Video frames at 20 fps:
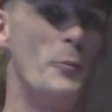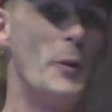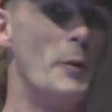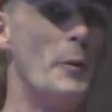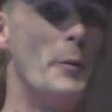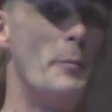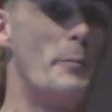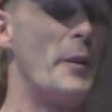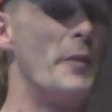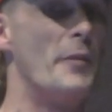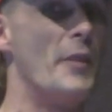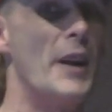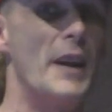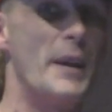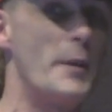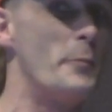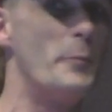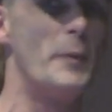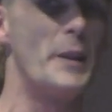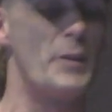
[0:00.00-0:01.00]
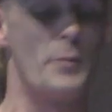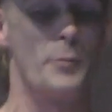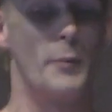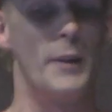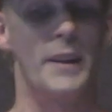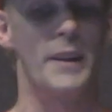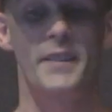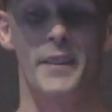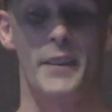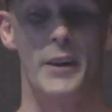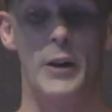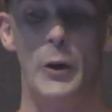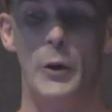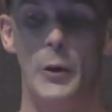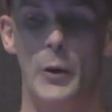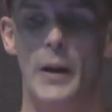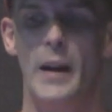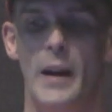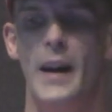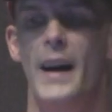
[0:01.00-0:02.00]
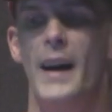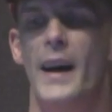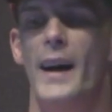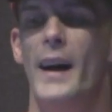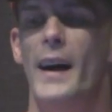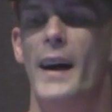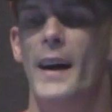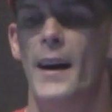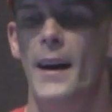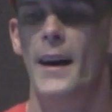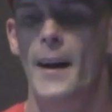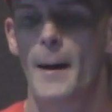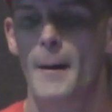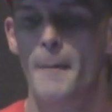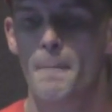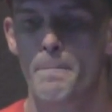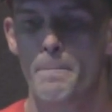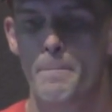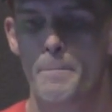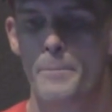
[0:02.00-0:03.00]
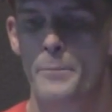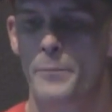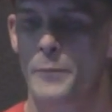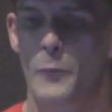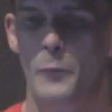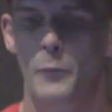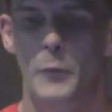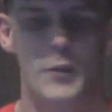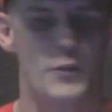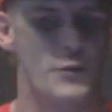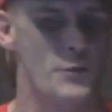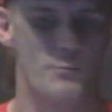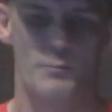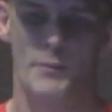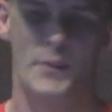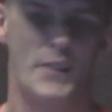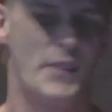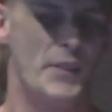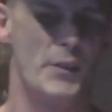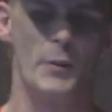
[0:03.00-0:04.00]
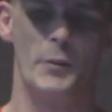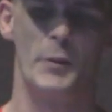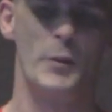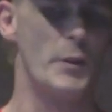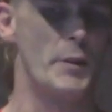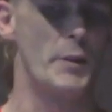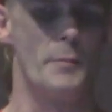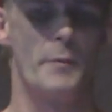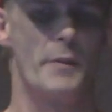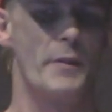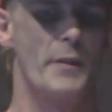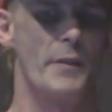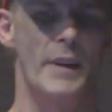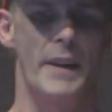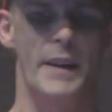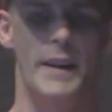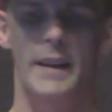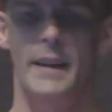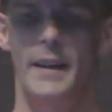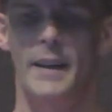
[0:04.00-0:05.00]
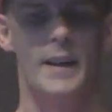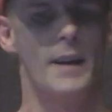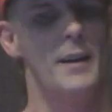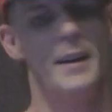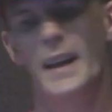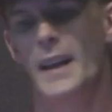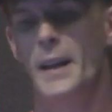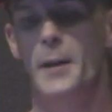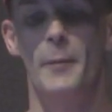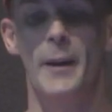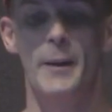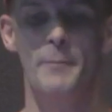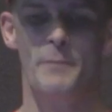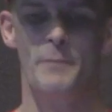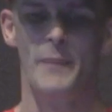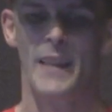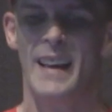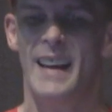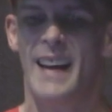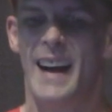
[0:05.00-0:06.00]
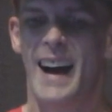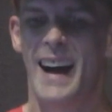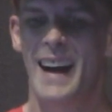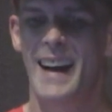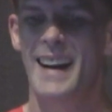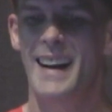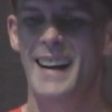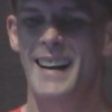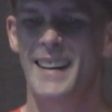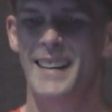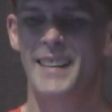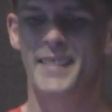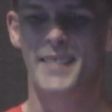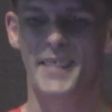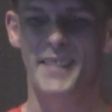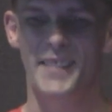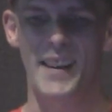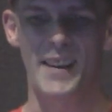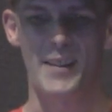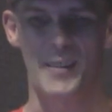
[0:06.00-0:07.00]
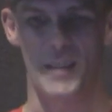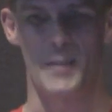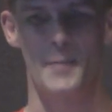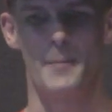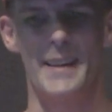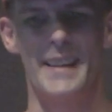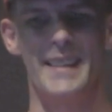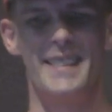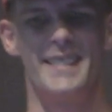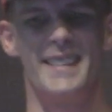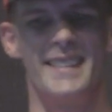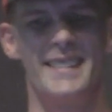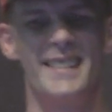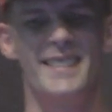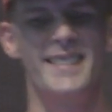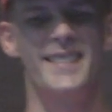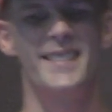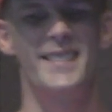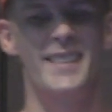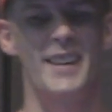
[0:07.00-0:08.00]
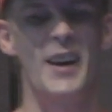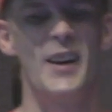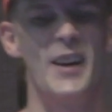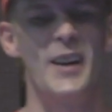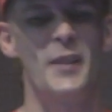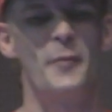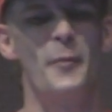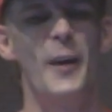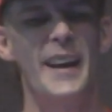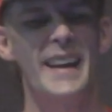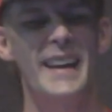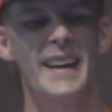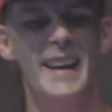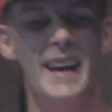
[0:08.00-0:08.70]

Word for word: we were provided with weeks ago, um, which still took them three and a half. Anyway, uh, it's astounding to me that this is the kind of waiting